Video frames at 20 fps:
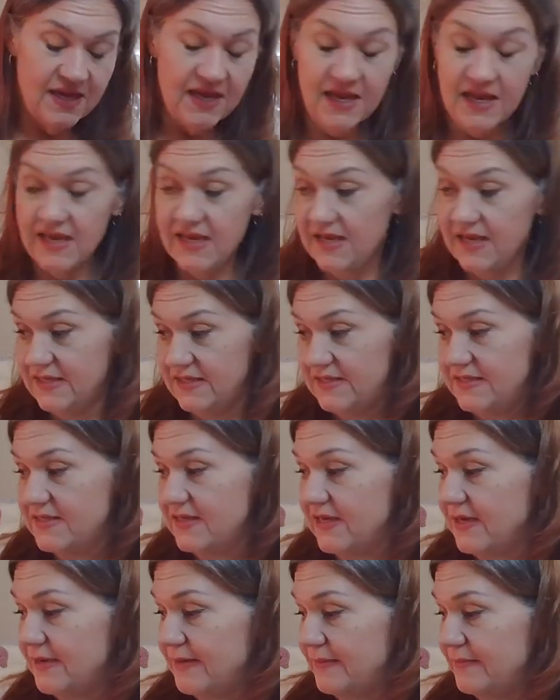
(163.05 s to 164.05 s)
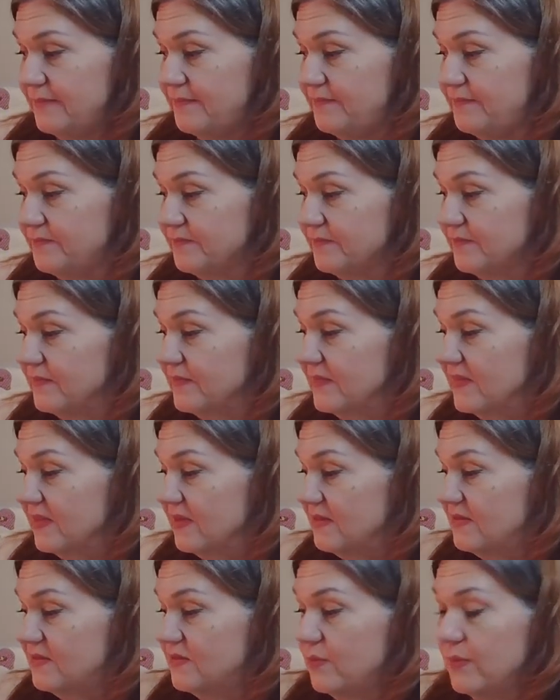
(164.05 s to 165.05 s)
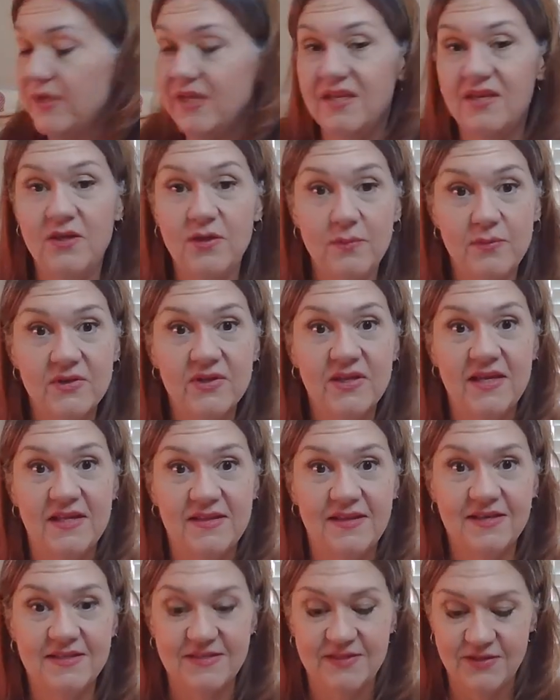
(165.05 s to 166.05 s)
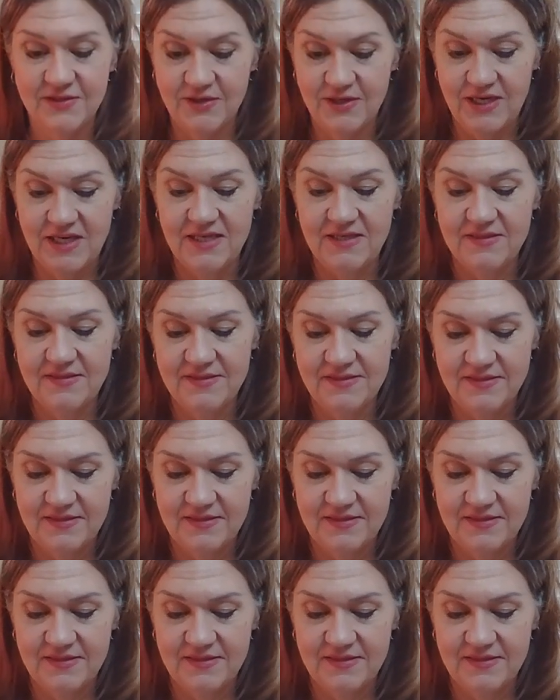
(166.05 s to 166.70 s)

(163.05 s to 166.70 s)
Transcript: And um, so we accumulate lots of goodies